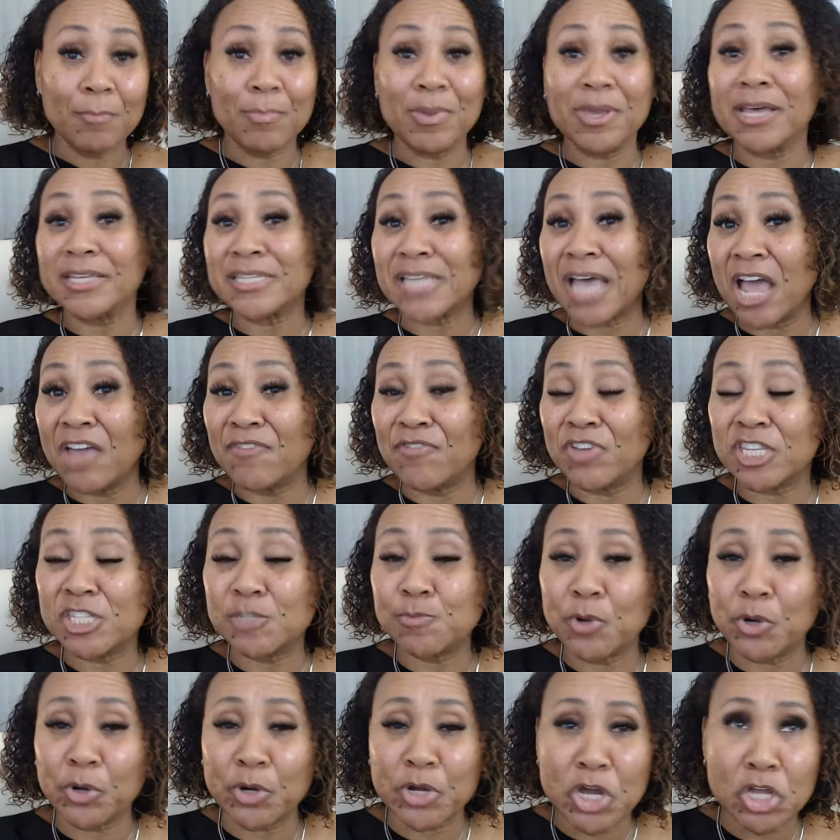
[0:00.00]
because I've
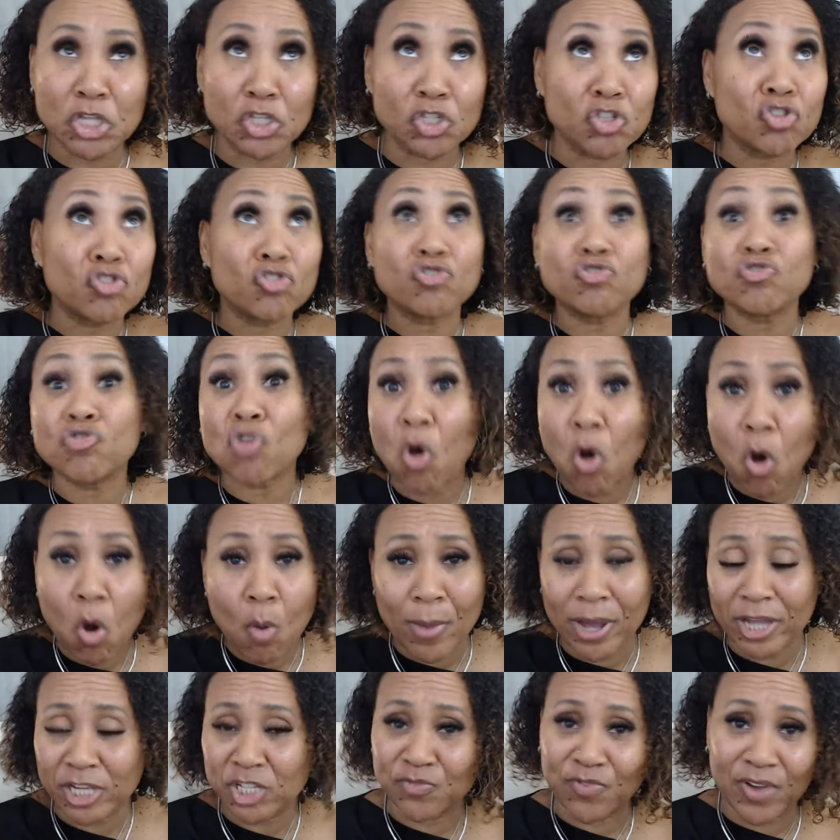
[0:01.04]
experienced so
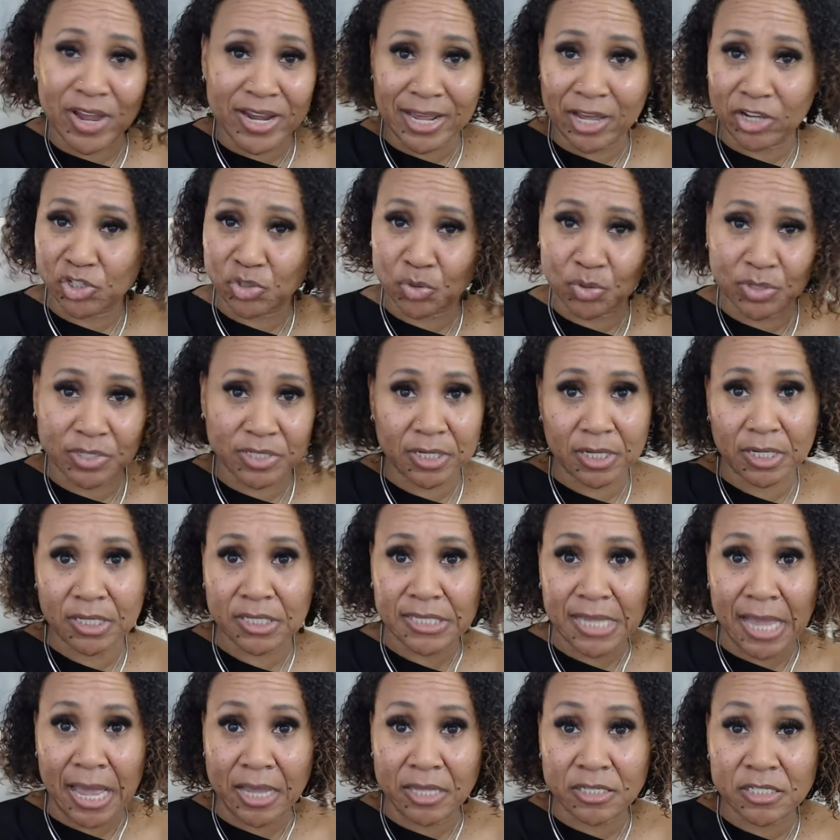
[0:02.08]
much financial
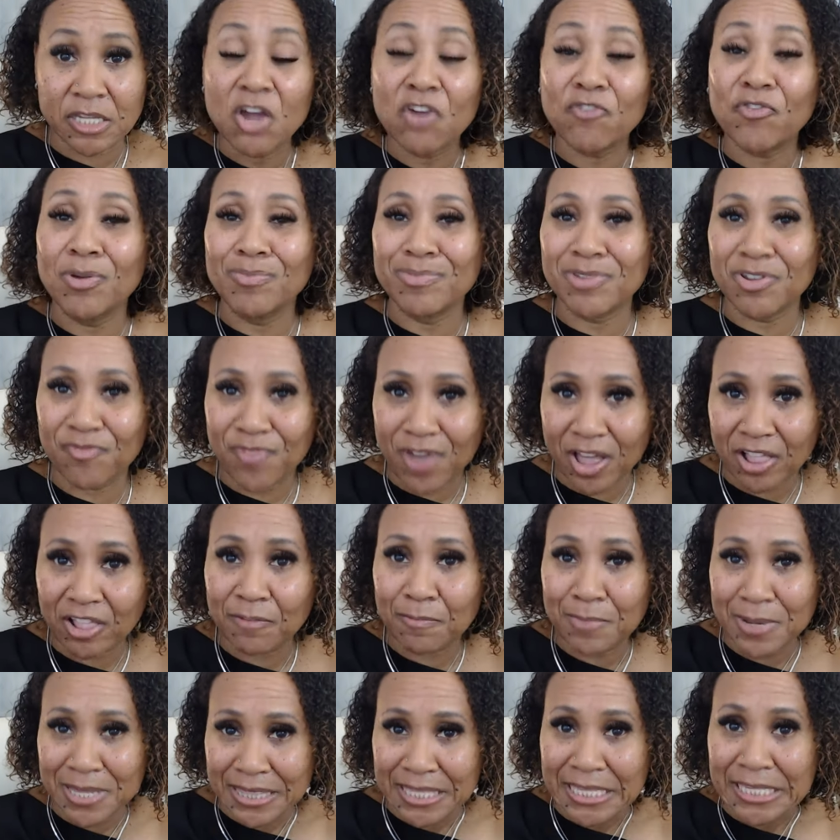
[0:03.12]
success from
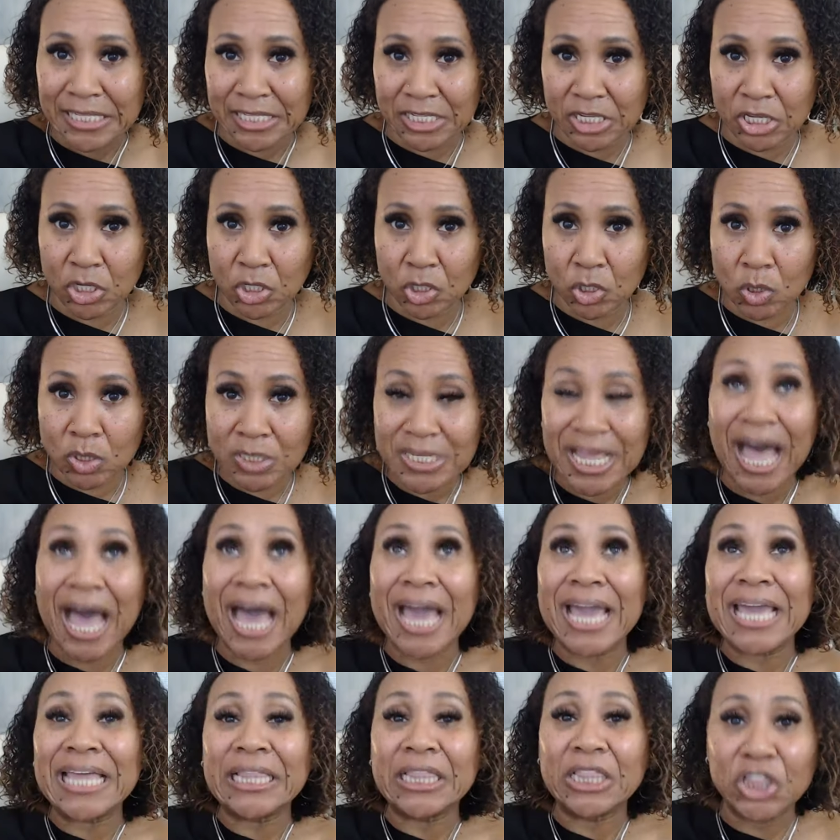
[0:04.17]
developing these skills.
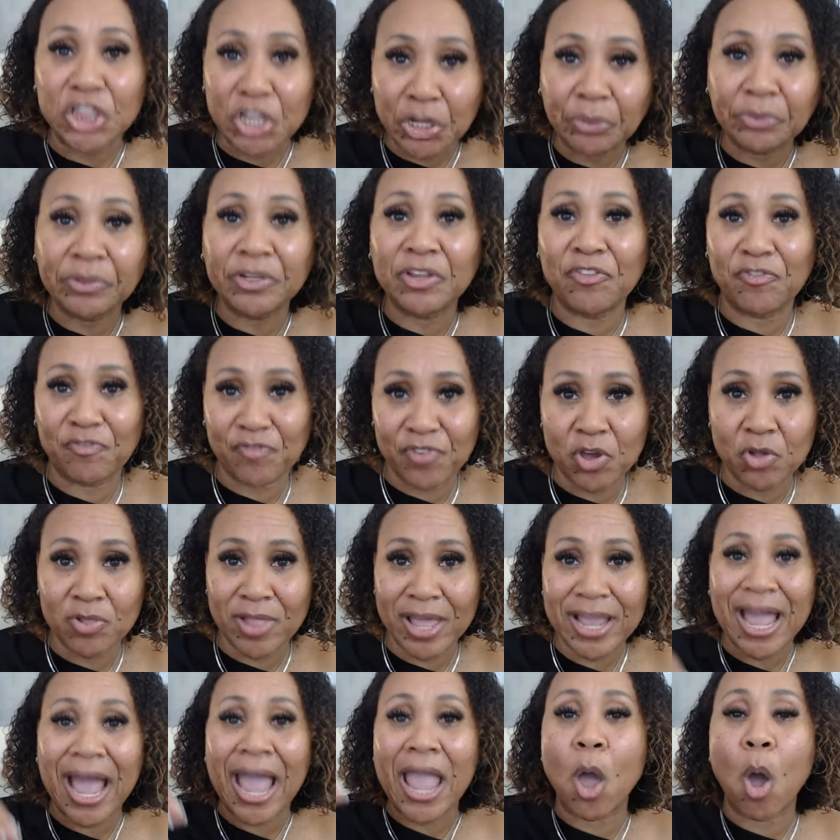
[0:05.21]
I literally feel
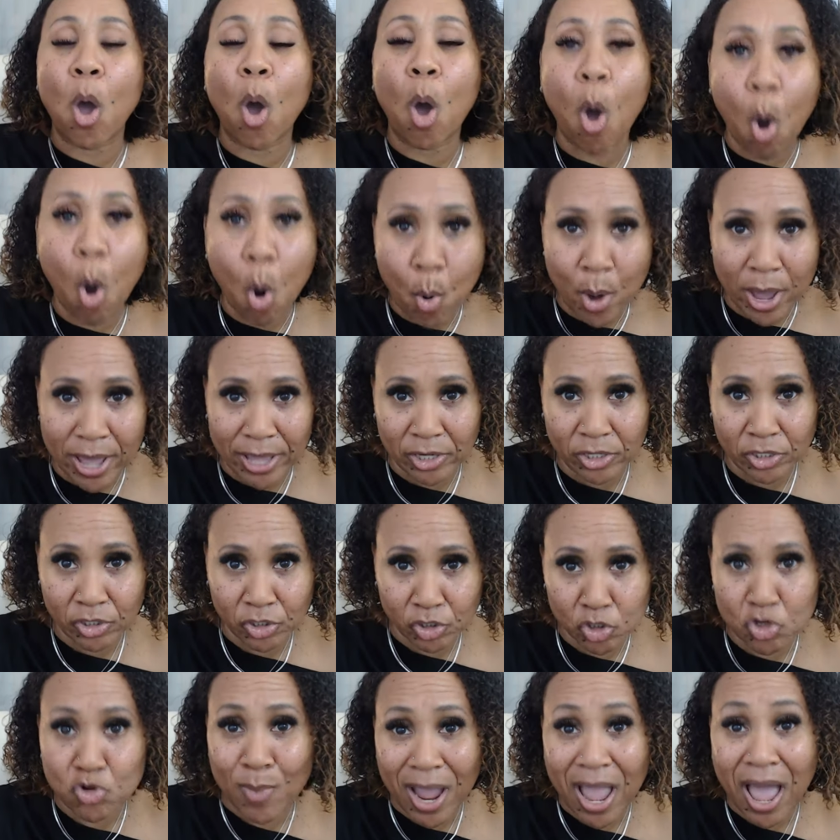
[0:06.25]
like I owe it
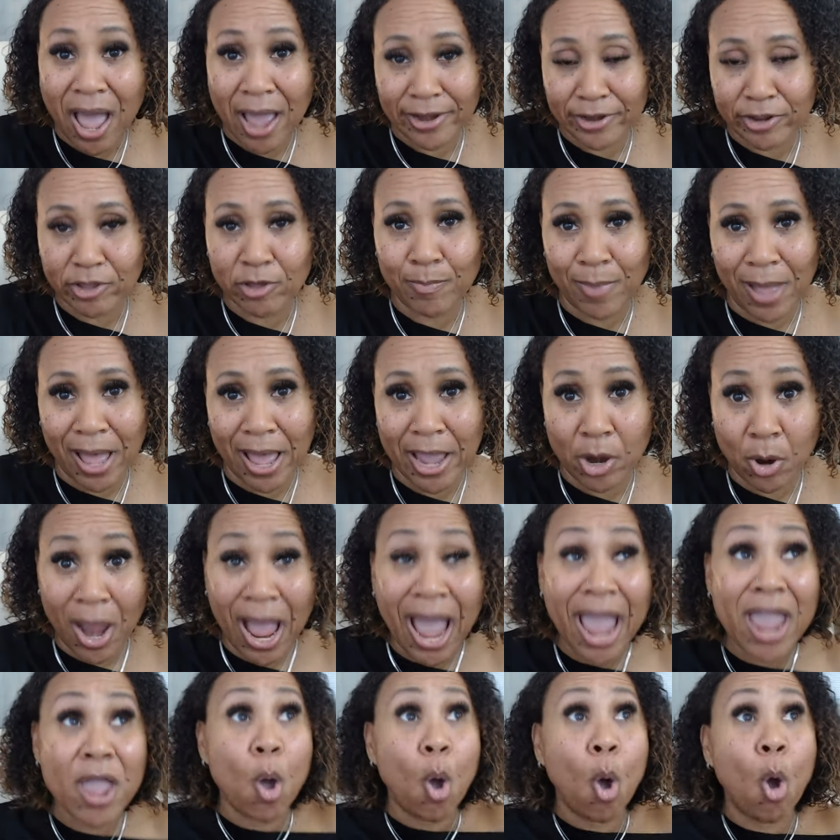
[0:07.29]
to my ideal buyer.
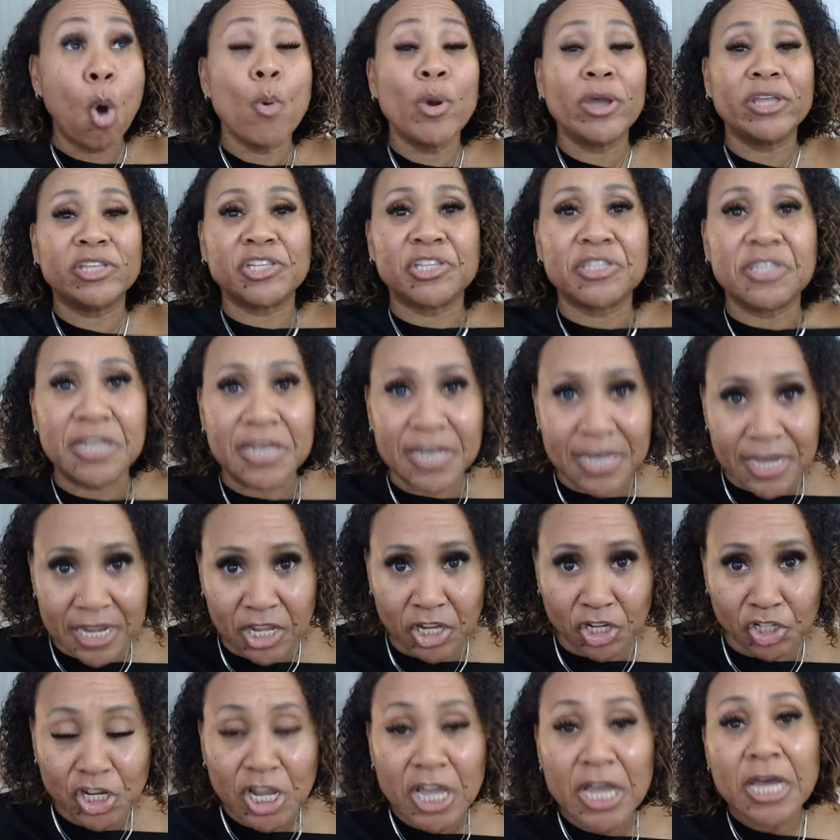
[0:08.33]
I owe it to the
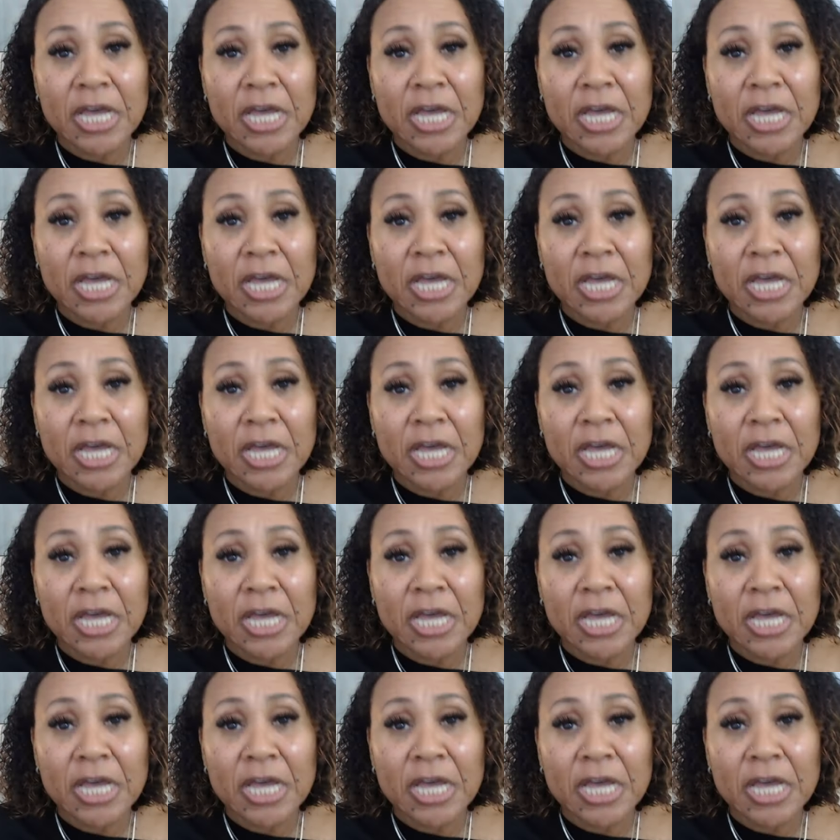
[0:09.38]
niche